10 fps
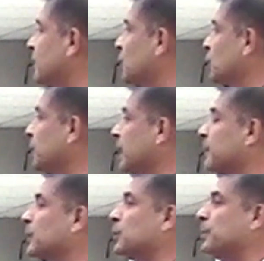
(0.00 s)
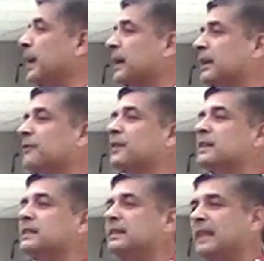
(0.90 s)
to be able to make a
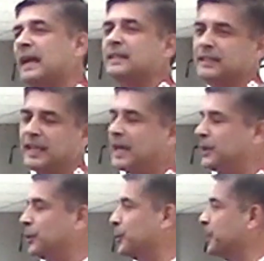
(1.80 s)
difference in that scenario.